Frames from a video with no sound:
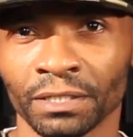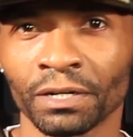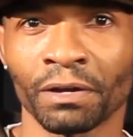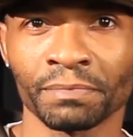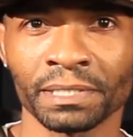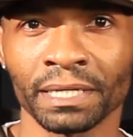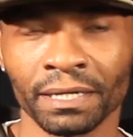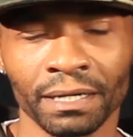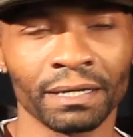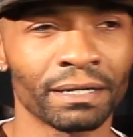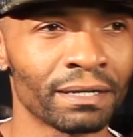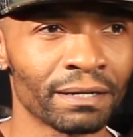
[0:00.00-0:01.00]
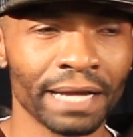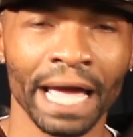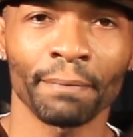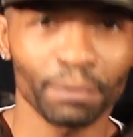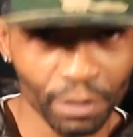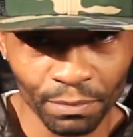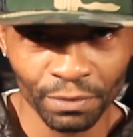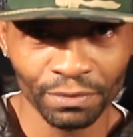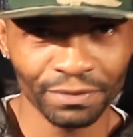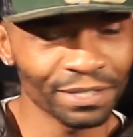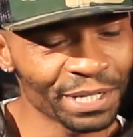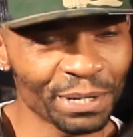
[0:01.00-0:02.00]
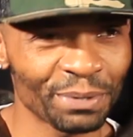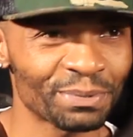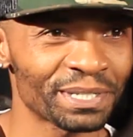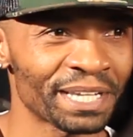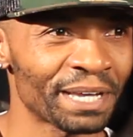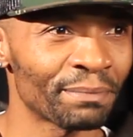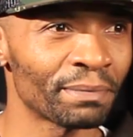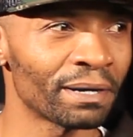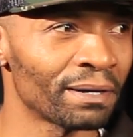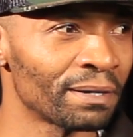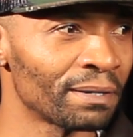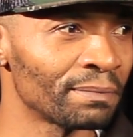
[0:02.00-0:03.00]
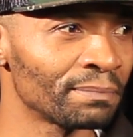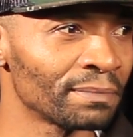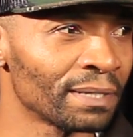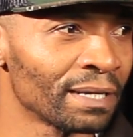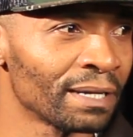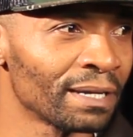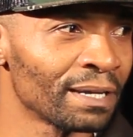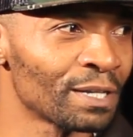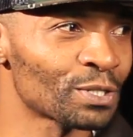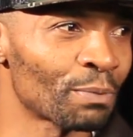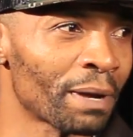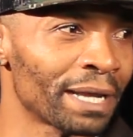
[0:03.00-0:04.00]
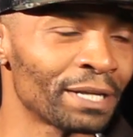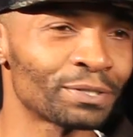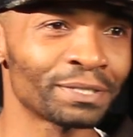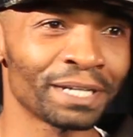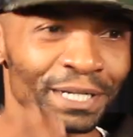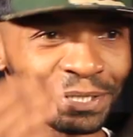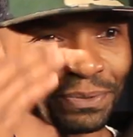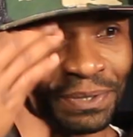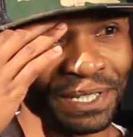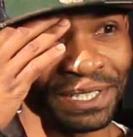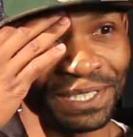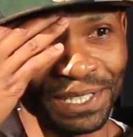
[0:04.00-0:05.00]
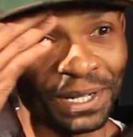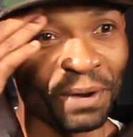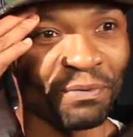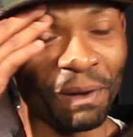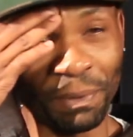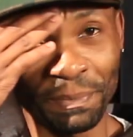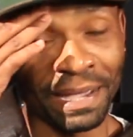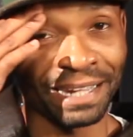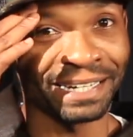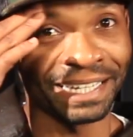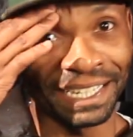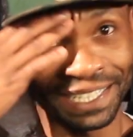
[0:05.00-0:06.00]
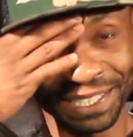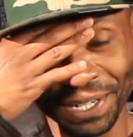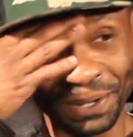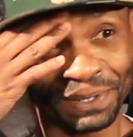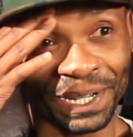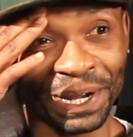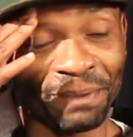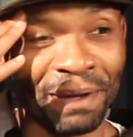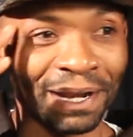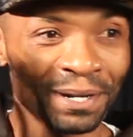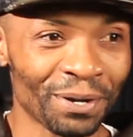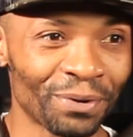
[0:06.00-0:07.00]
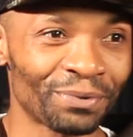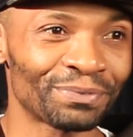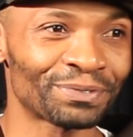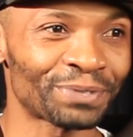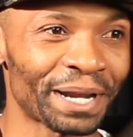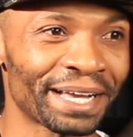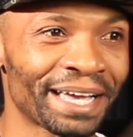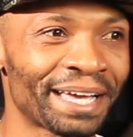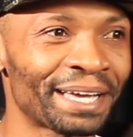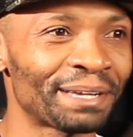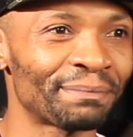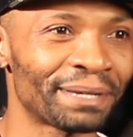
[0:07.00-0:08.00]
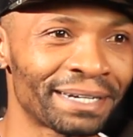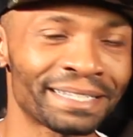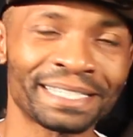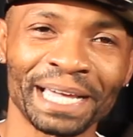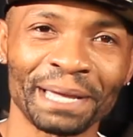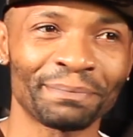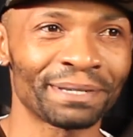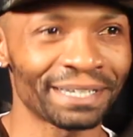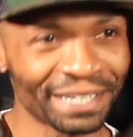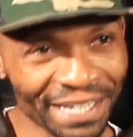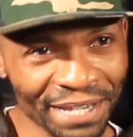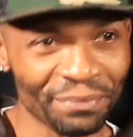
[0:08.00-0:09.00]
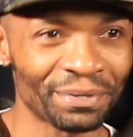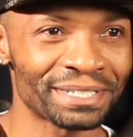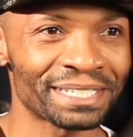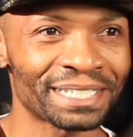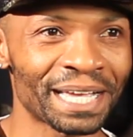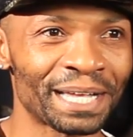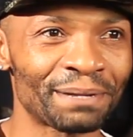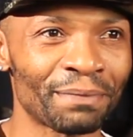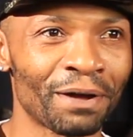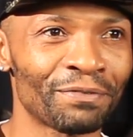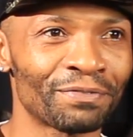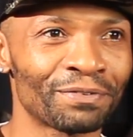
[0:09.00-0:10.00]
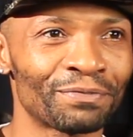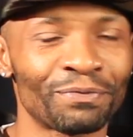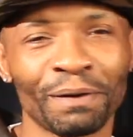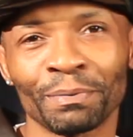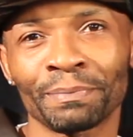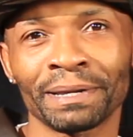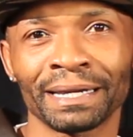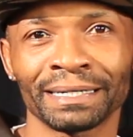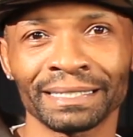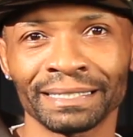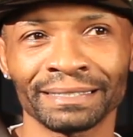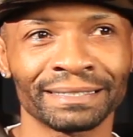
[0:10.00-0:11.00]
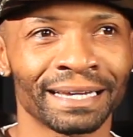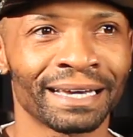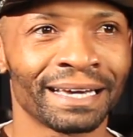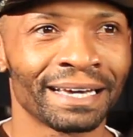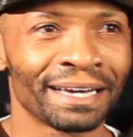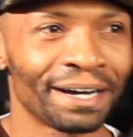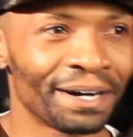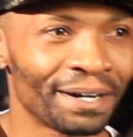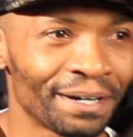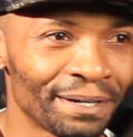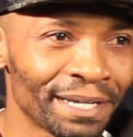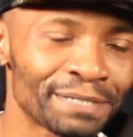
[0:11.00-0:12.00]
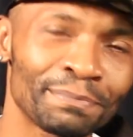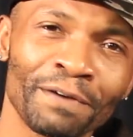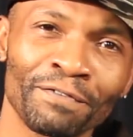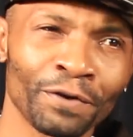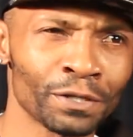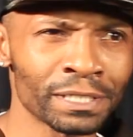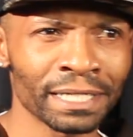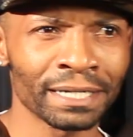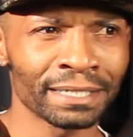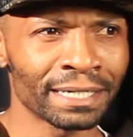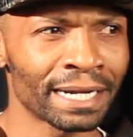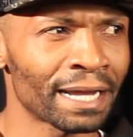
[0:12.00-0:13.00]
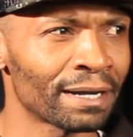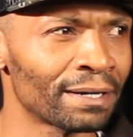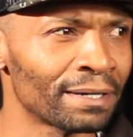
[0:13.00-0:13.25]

know what I'm saying, applicable, you get what I'm saying? But so my introduction was, you know, Rubber Band Knees, you know what I'm saying? Everybody know Trey Gang Entertainment in Winston-Salem off of Rubber Band Knees. That's my first single that